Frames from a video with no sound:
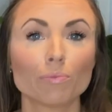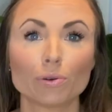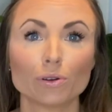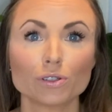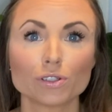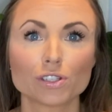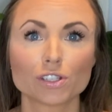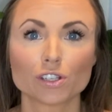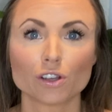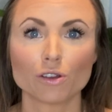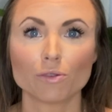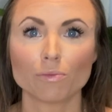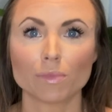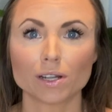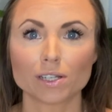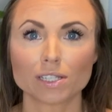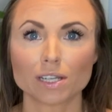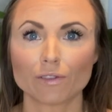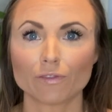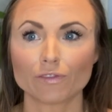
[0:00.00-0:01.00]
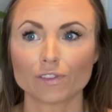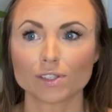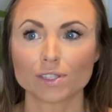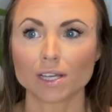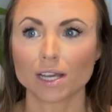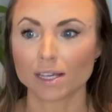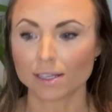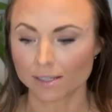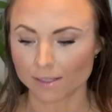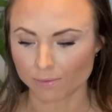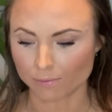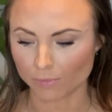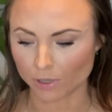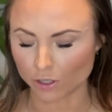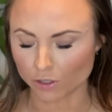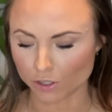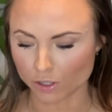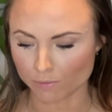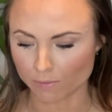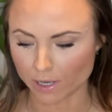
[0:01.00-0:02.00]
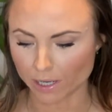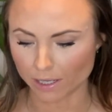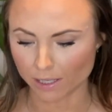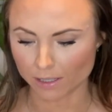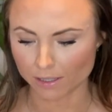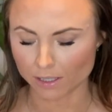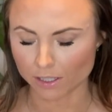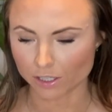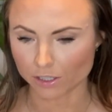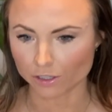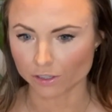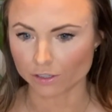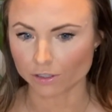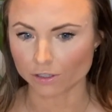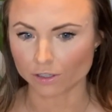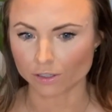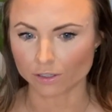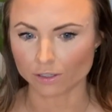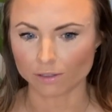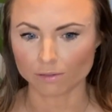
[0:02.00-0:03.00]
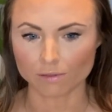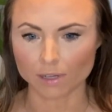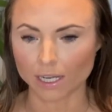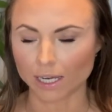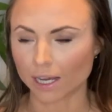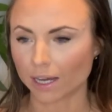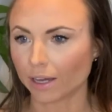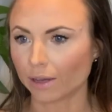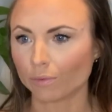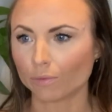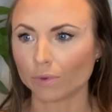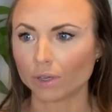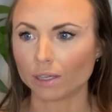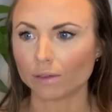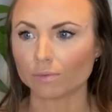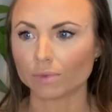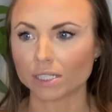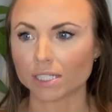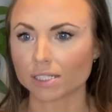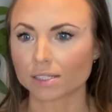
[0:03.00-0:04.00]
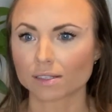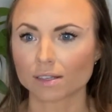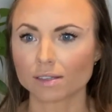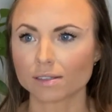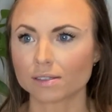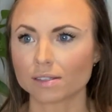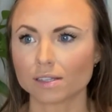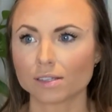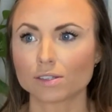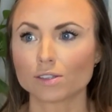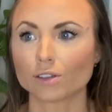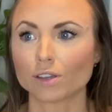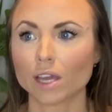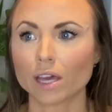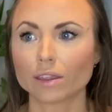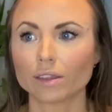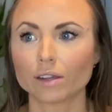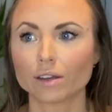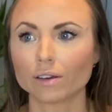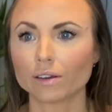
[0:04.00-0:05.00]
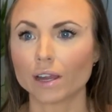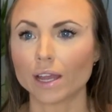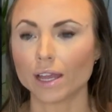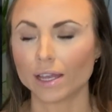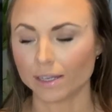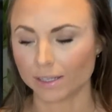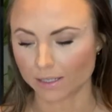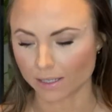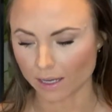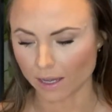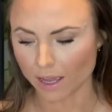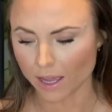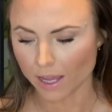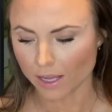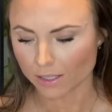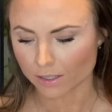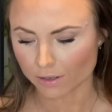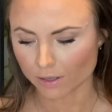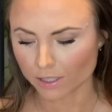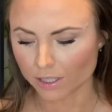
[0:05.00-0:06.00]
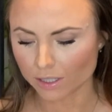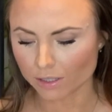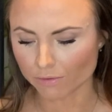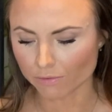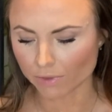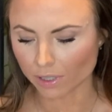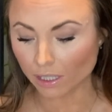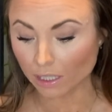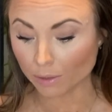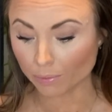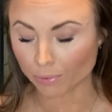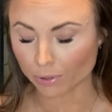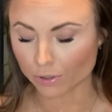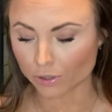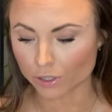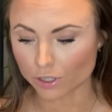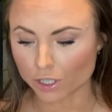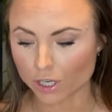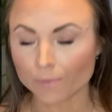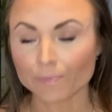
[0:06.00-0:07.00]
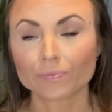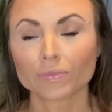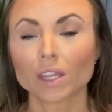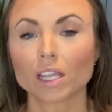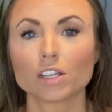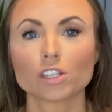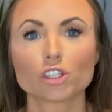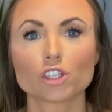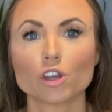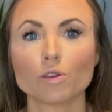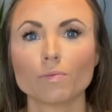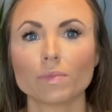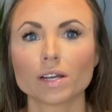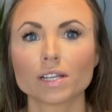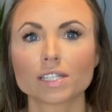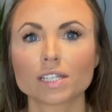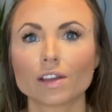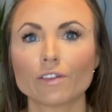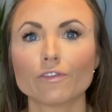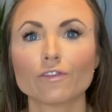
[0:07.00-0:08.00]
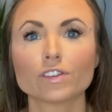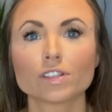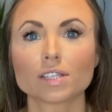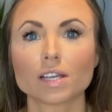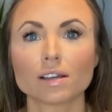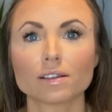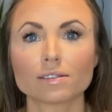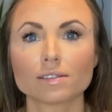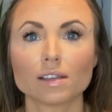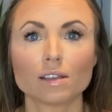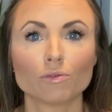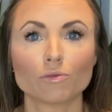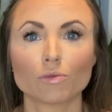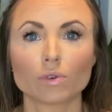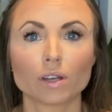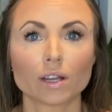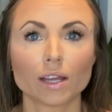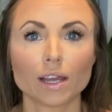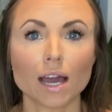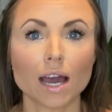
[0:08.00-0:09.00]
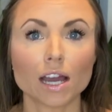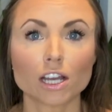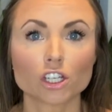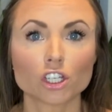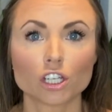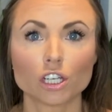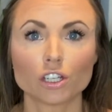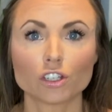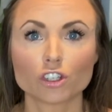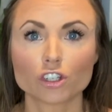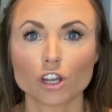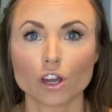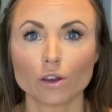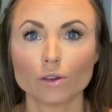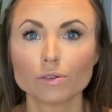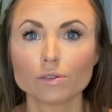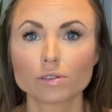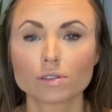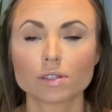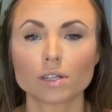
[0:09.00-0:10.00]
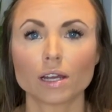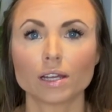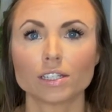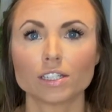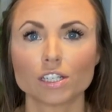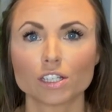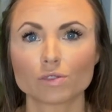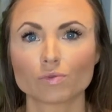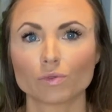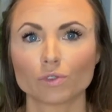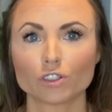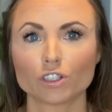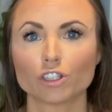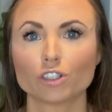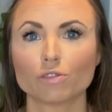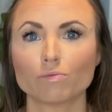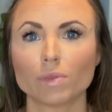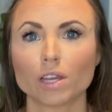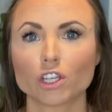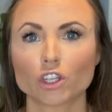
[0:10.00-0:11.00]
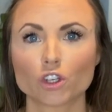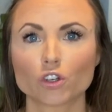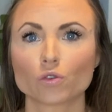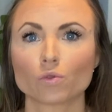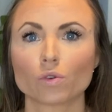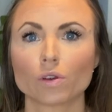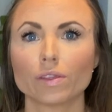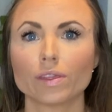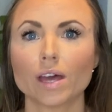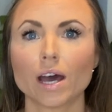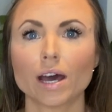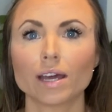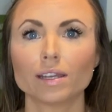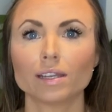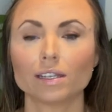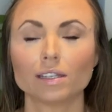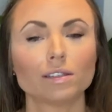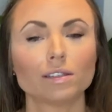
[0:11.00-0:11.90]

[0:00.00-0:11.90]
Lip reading: put so much emphasis, because my surgeon and we discussed this together, and so I didn't really put so much emphasis in what I actually chose. I just wanted to make sure that it